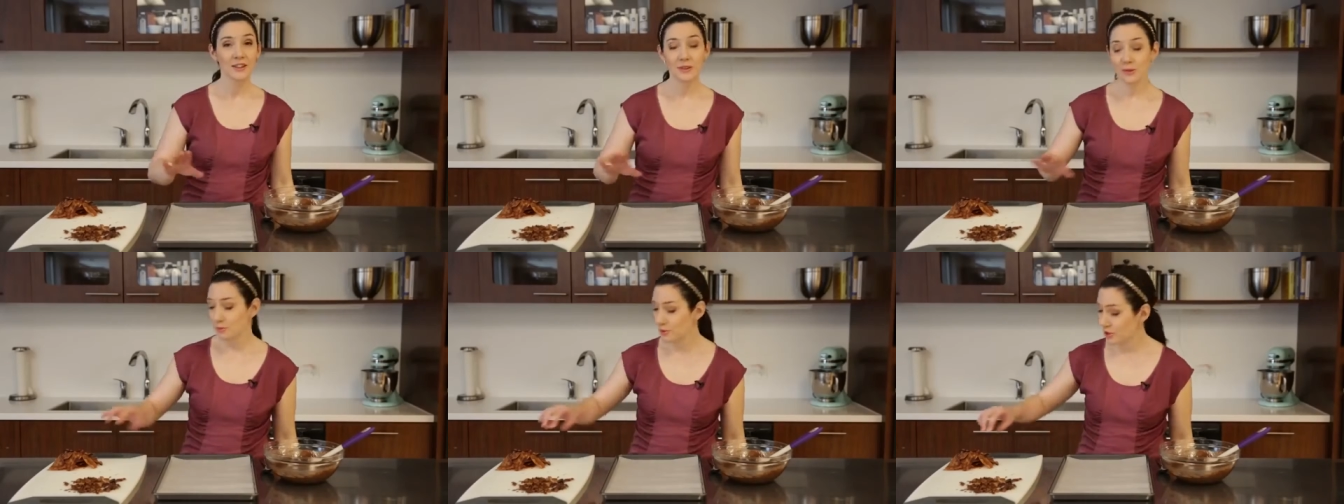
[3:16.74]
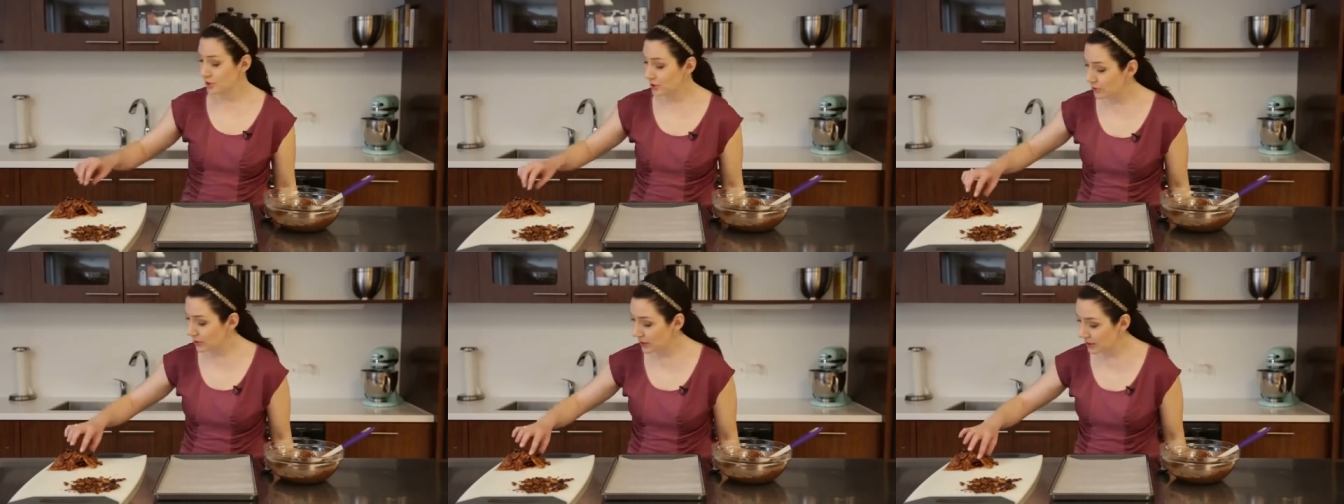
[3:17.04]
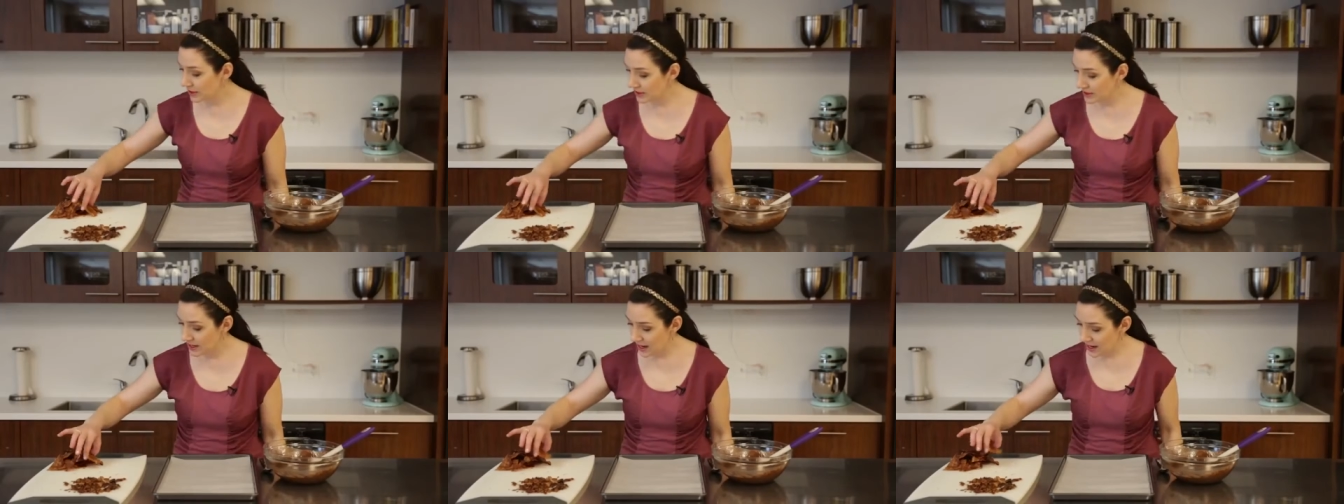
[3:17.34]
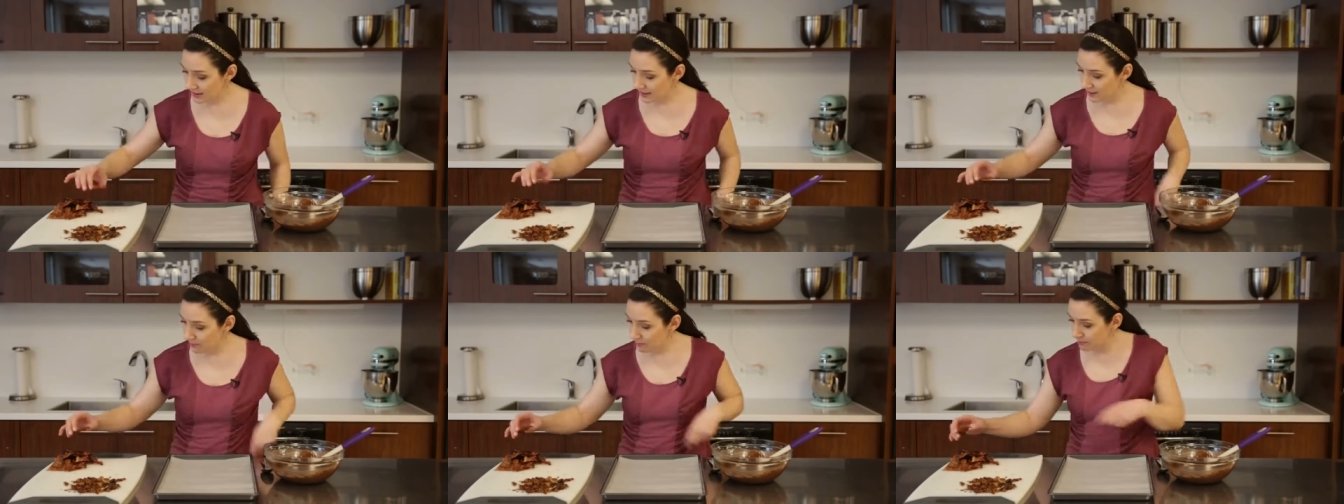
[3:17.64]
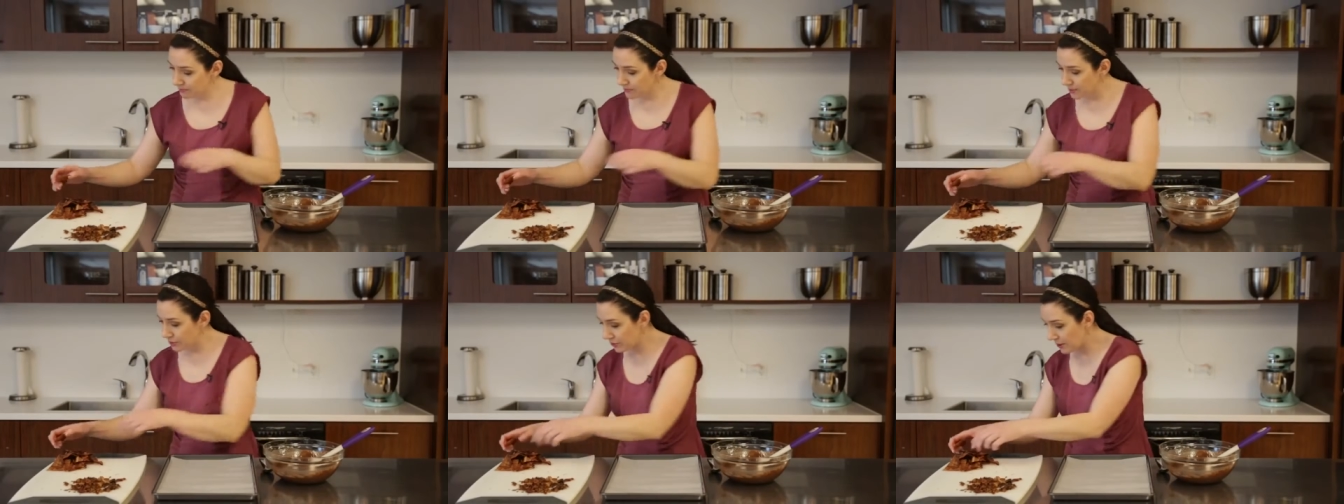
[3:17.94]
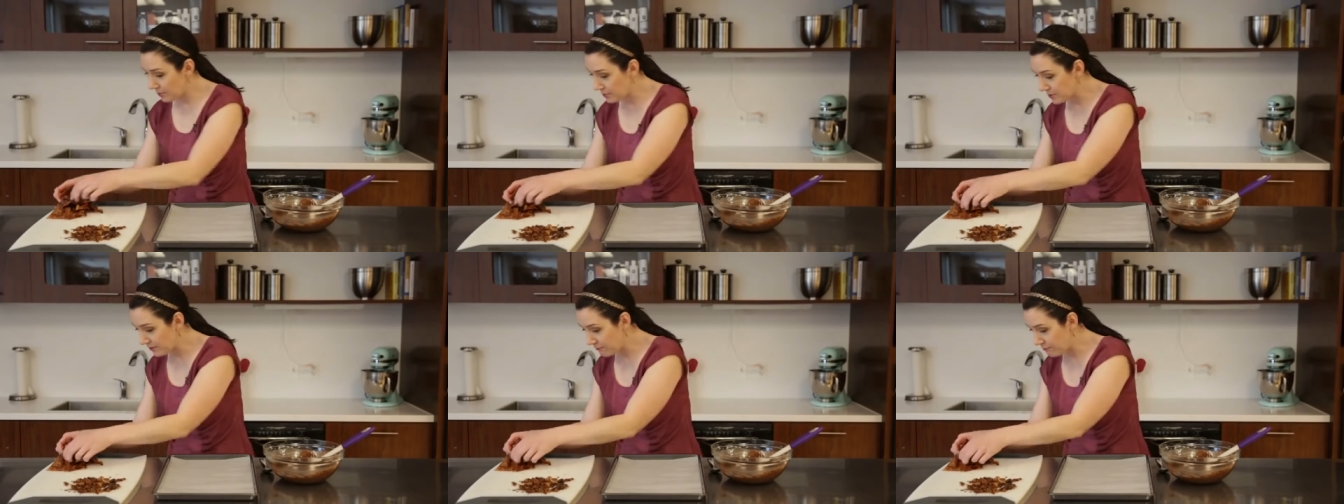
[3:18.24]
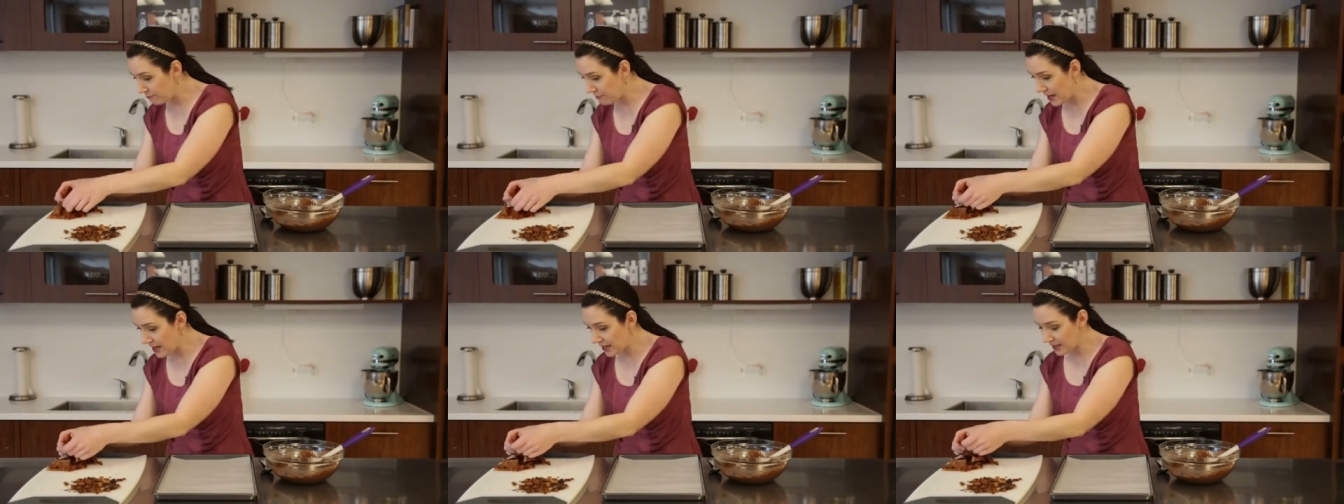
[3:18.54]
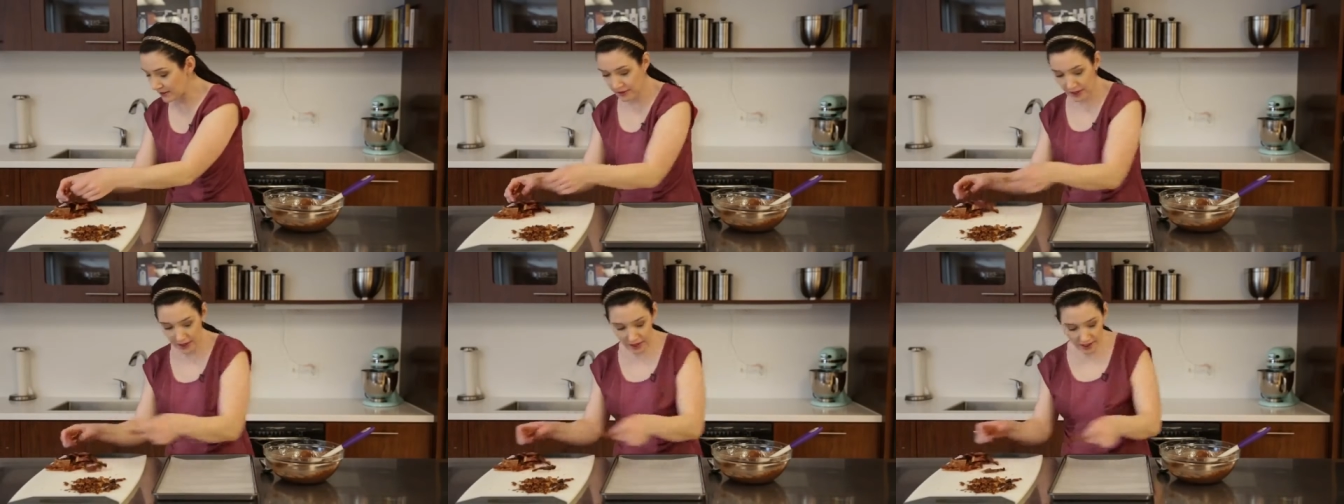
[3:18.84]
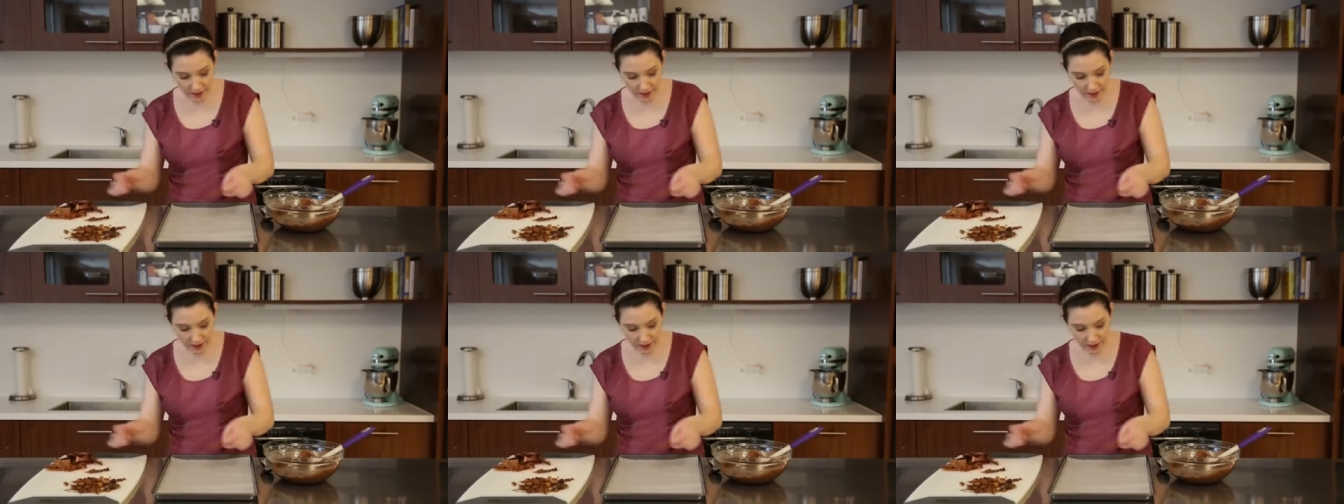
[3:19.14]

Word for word: So I'm just going to take the strips of bacon that